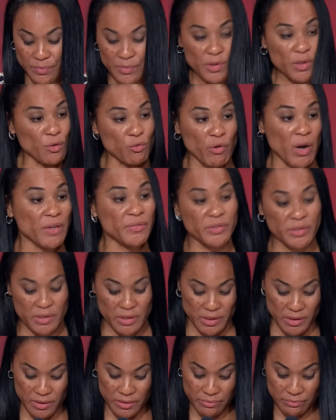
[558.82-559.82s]
the refs
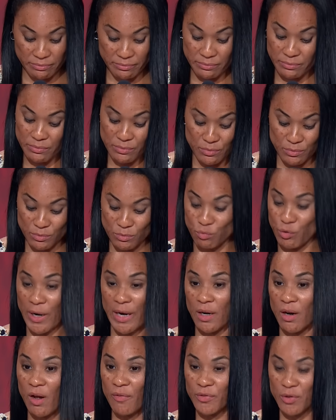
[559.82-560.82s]
just
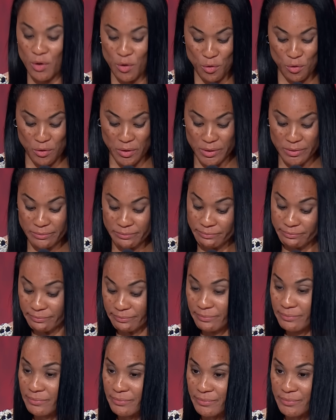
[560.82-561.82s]
ran off the court.
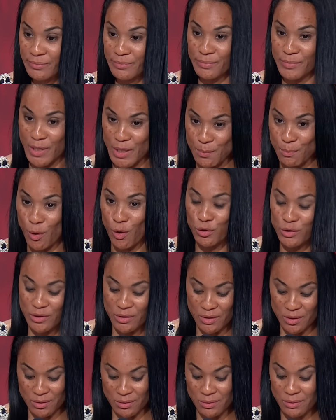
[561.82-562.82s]

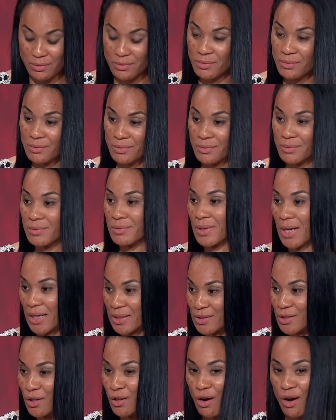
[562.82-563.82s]
Emotional, I
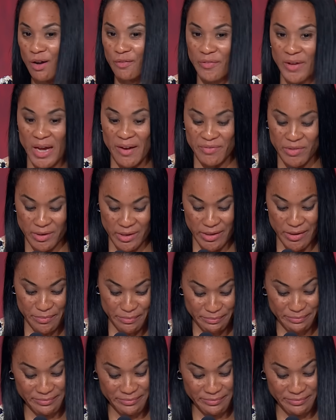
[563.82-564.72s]
took off after them.